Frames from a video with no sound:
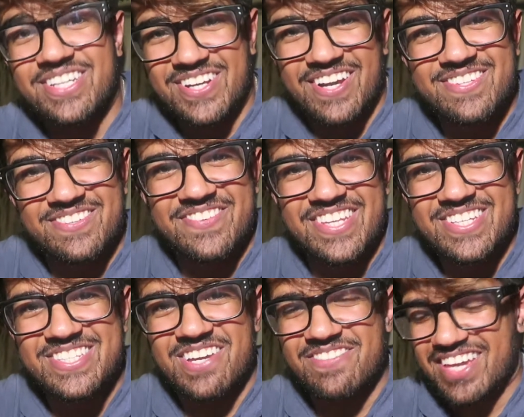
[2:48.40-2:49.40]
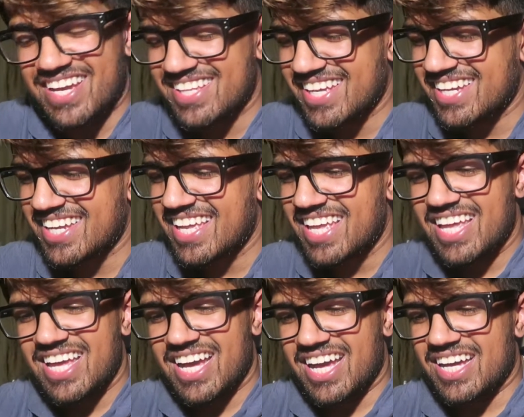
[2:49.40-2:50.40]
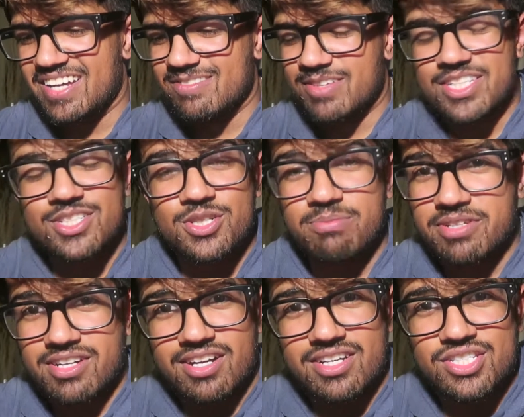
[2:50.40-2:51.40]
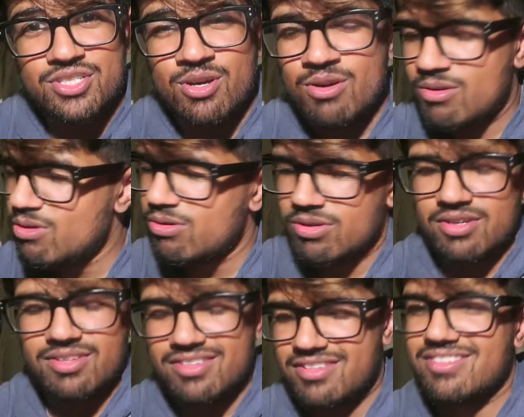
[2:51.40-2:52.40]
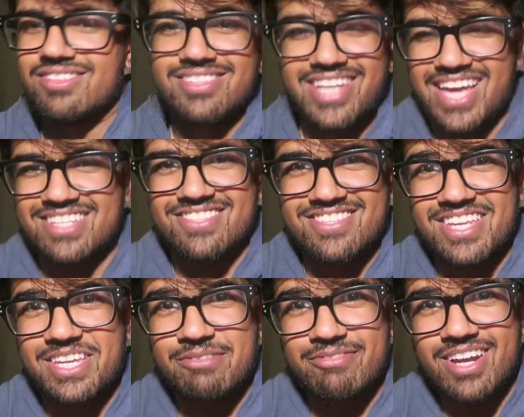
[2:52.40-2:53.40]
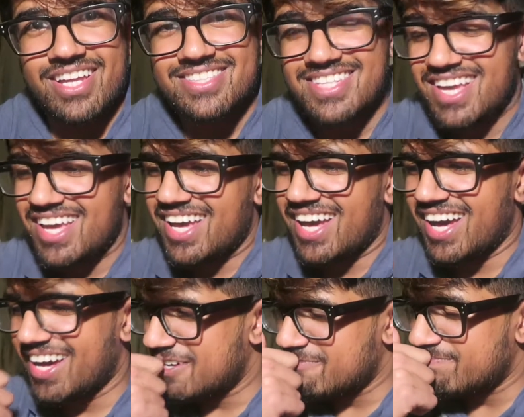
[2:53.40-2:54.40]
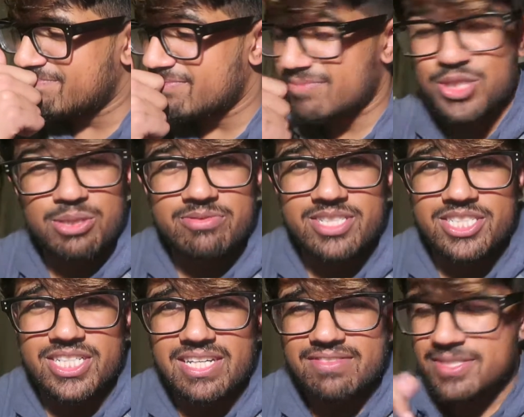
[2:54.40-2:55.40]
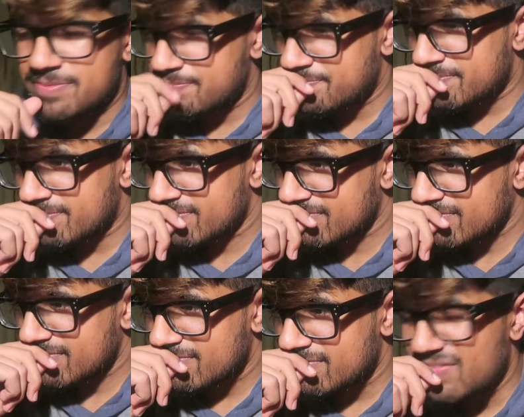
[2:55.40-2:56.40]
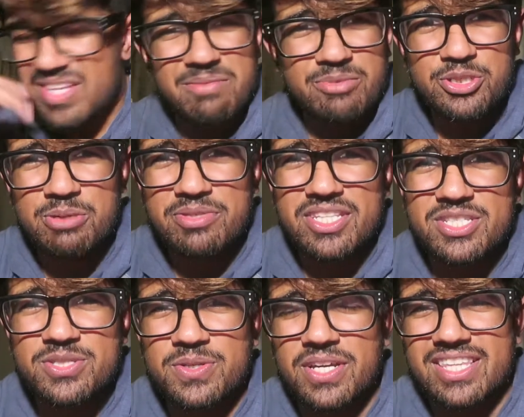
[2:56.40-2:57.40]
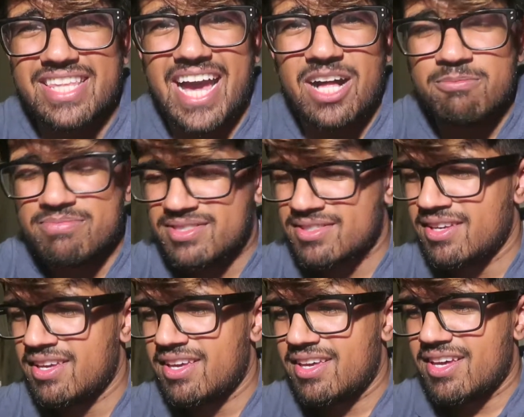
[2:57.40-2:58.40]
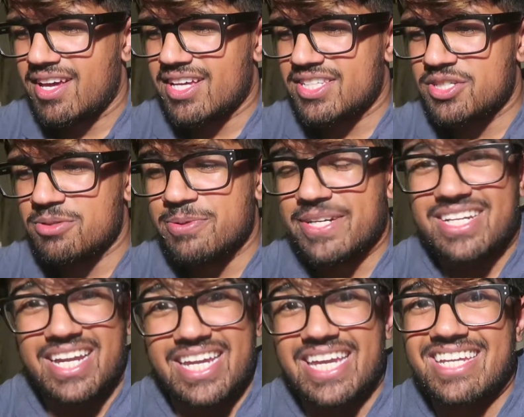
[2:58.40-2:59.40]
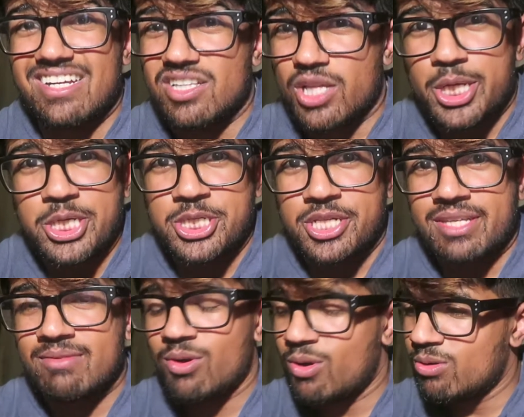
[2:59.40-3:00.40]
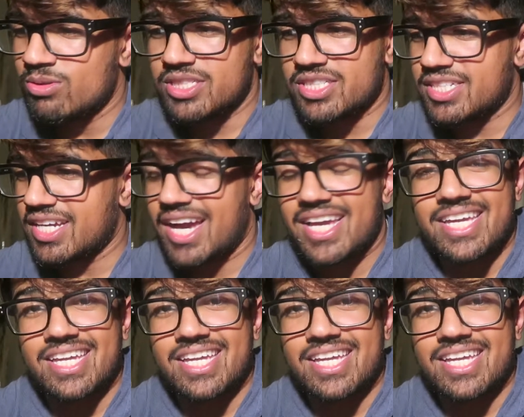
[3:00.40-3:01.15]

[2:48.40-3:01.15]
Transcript: do have some videos coming out, like uh, my trip to Carcassonne, whew, Castle City in France, um, my trip to Geneva, my trip to the, uh, the Alps, uh, snowboarding. I ate a lot of shit. Holy shit, I